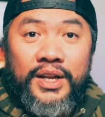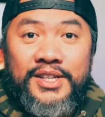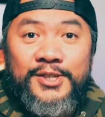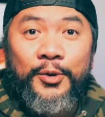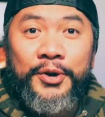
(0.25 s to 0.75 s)

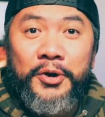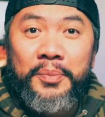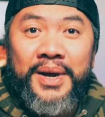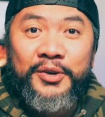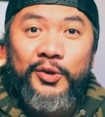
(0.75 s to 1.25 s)
is going on,
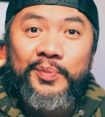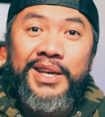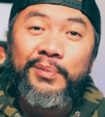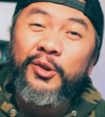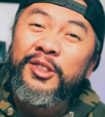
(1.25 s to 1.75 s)
my good
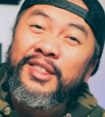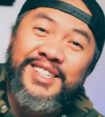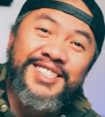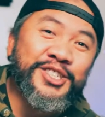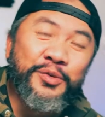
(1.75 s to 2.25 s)
people?
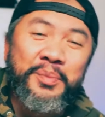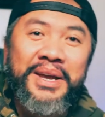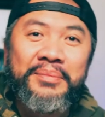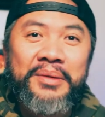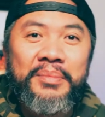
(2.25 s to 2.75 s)
This is your
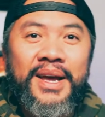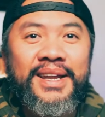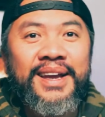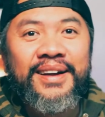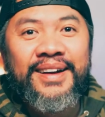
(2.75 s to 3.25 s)
main man Ben
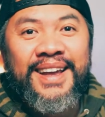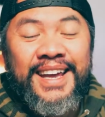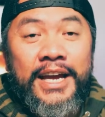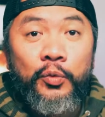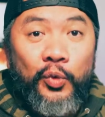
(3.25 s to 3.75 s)
here,
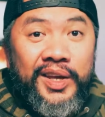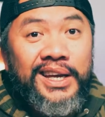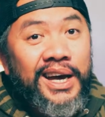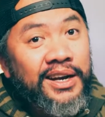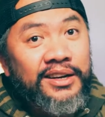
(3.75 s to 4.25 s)
and we
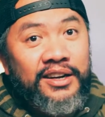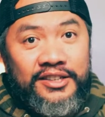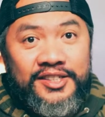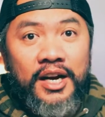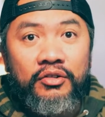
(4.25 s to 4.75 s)
got
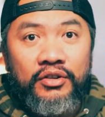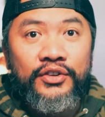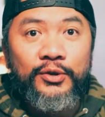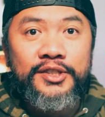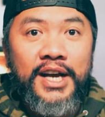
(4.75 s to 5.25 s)
another tech
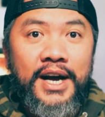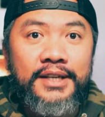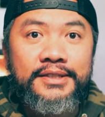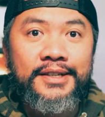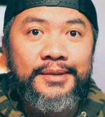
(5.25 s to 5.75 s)
reviews,
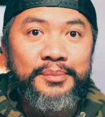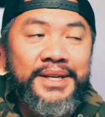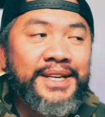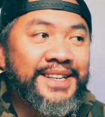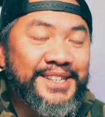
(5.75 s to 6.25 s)
guys. Man,
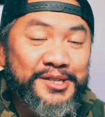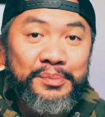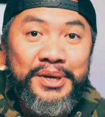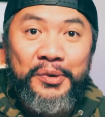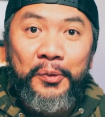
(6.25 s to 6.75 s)
it's
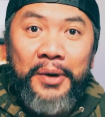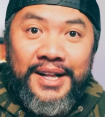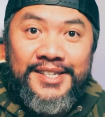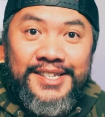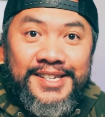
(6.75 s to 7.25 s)
been a
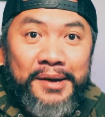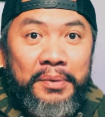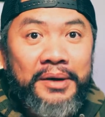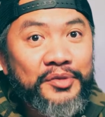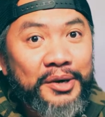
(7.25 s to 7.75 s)
while since I
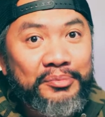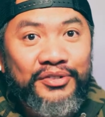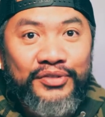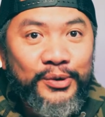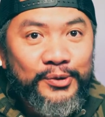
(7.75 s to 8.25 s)
pumped up
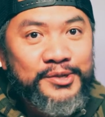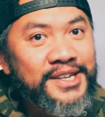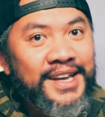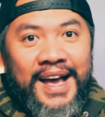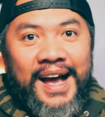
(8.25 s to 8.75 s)
reviews.
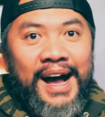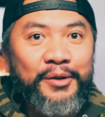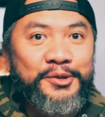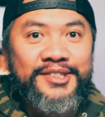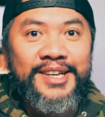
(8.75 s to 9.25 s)
I
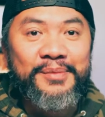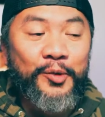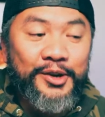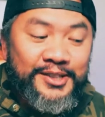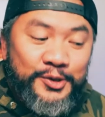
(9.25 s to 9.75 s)
would say
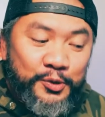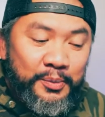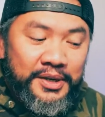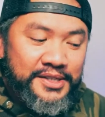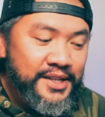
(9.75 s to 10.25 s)
more than 2
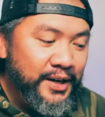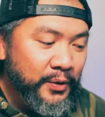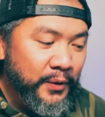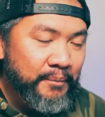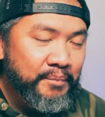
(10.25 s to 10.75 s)
months
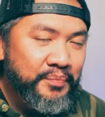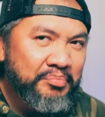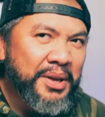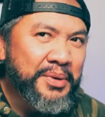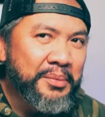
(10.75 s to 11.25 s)
now,
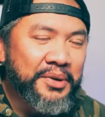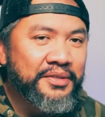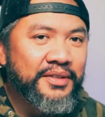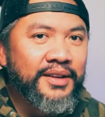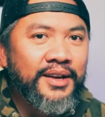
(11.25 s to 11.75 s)
maybe a
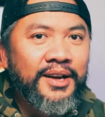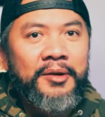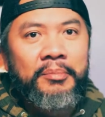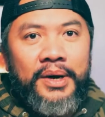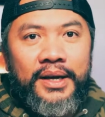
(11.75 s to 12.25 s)
month,
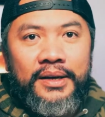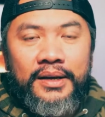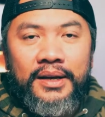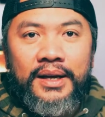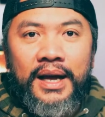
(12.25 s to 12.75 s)
but
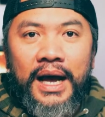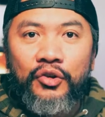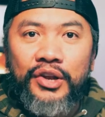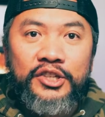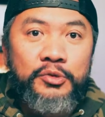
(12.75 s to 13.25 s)
I
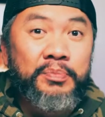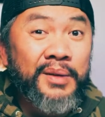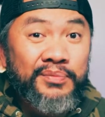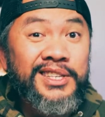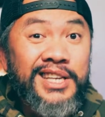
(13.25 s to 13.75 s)
would like to
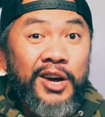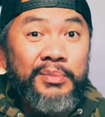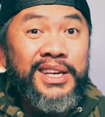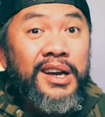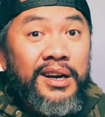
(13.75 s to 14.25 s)
pump this out
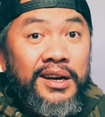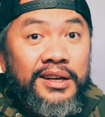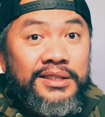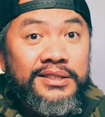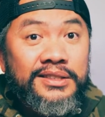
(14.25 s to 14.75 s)

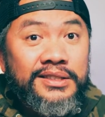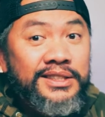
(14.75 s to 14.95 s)
because